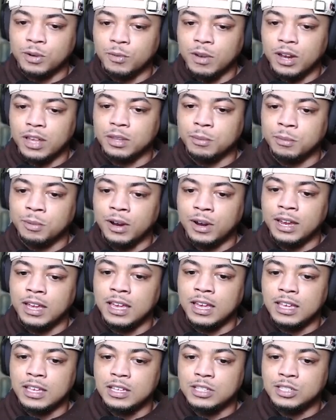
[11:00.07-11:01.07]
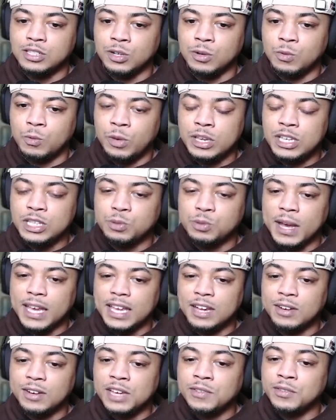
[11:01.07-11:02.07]
run out the break. So when he's right
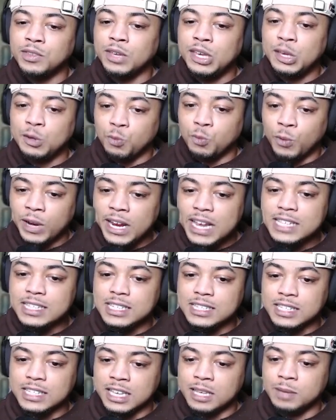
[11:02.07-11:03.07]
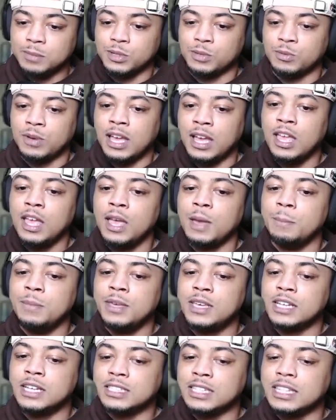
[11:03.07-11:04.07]
here, even though he reads his hips, right,
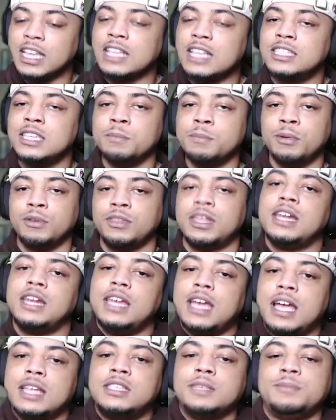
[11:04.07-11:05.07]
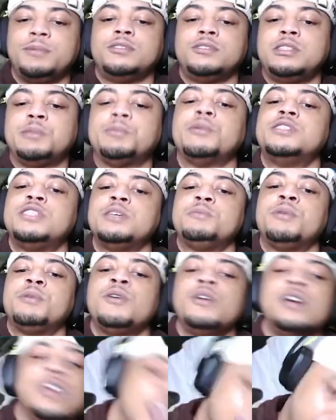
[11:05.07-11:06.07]
because of that tempo that he had,
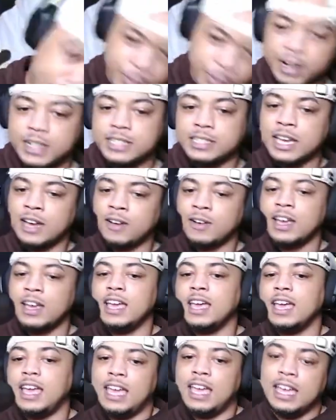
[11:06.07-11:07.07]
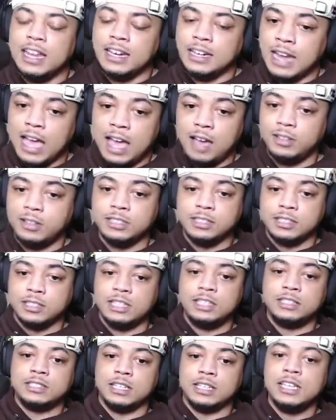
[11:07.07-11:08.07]
tempo, he breaks out, and now
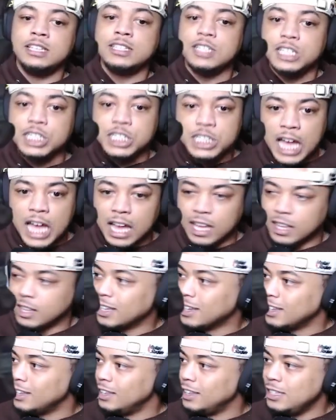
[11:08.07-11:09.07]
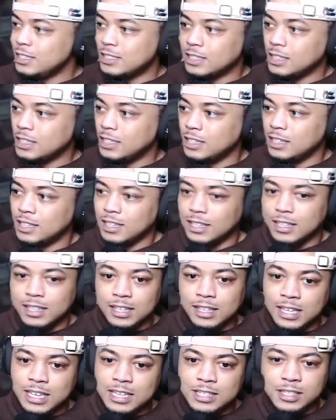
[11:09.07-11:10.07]
he's in shock. Look, he's
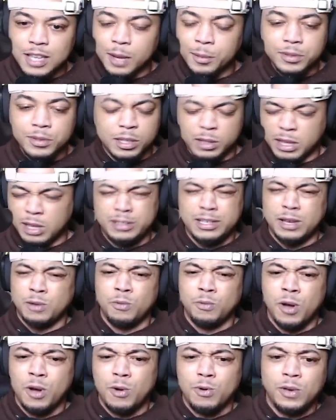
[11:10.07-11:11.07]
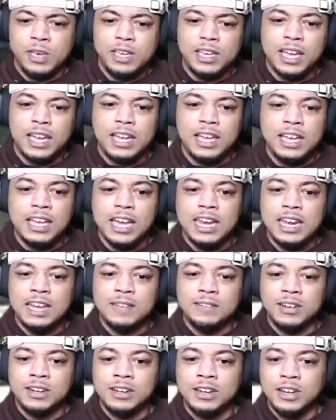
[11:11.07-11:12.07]
double. He's like, whoa, he can't
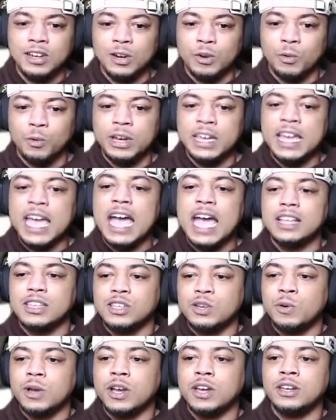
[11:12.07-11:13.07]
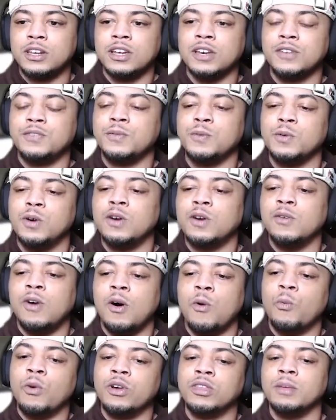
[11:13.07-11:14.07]
even react quick enough
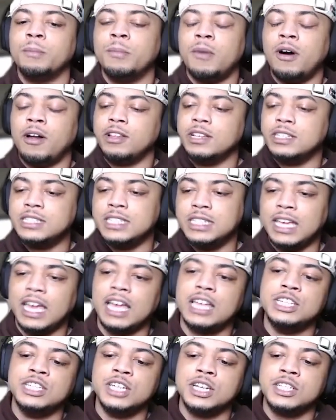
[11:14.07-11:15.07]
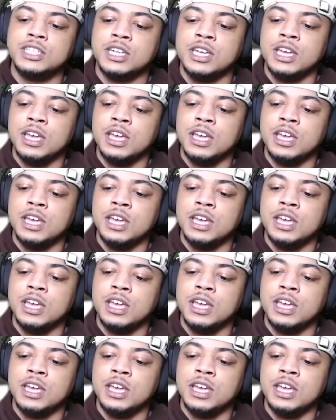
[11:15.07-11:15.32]
on where the ball is. He can't judge it